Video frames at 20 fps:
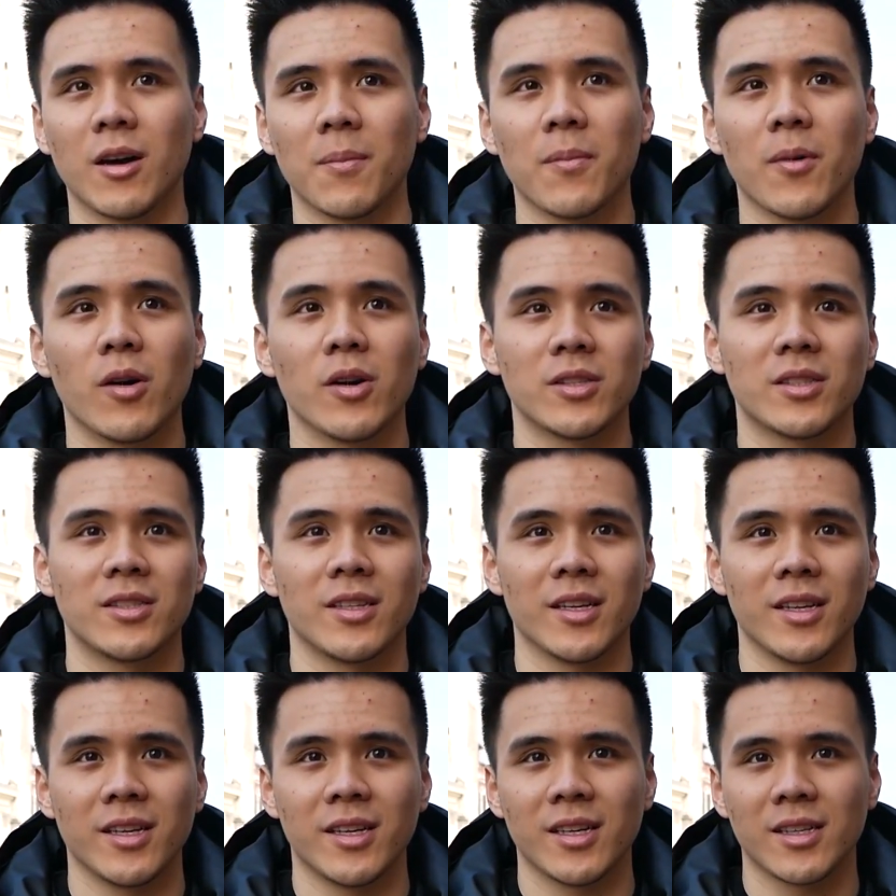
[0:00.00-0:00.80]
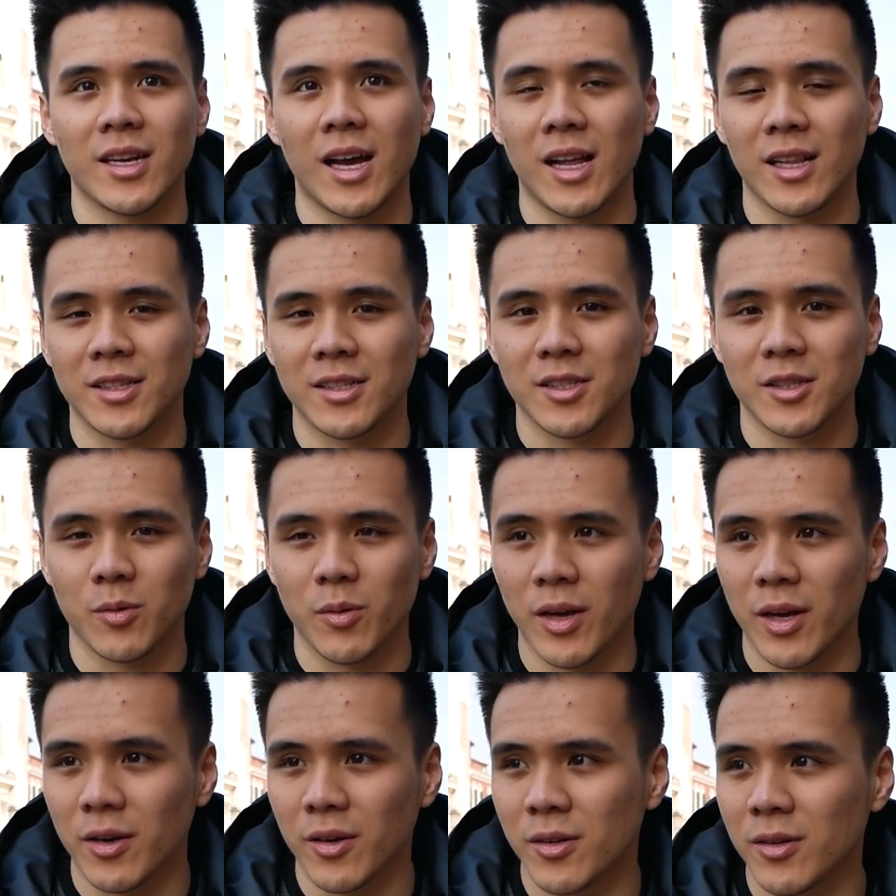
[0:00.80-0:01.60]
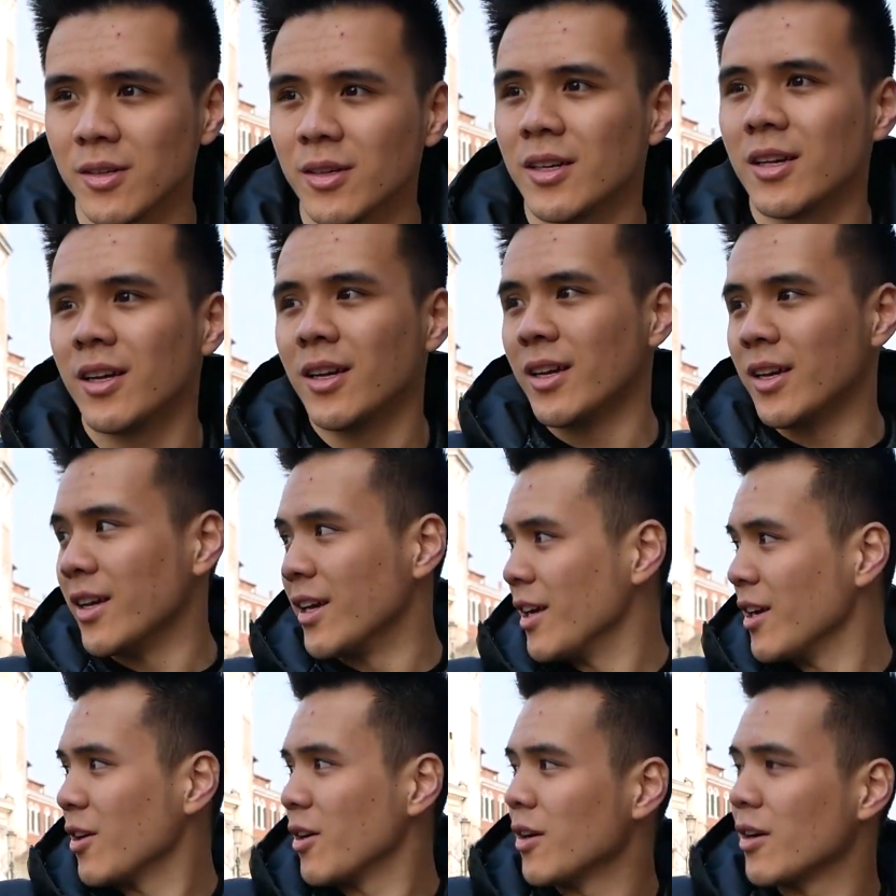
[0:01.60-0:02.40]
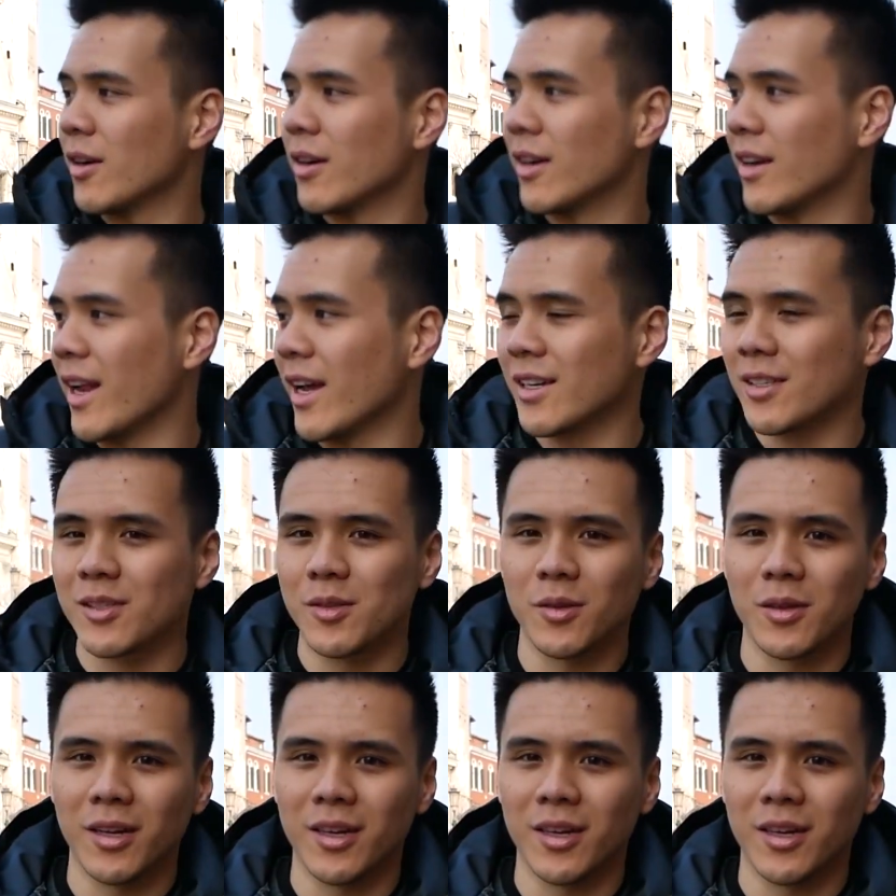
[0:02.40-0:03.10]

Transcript: up Osteria al Squero here next to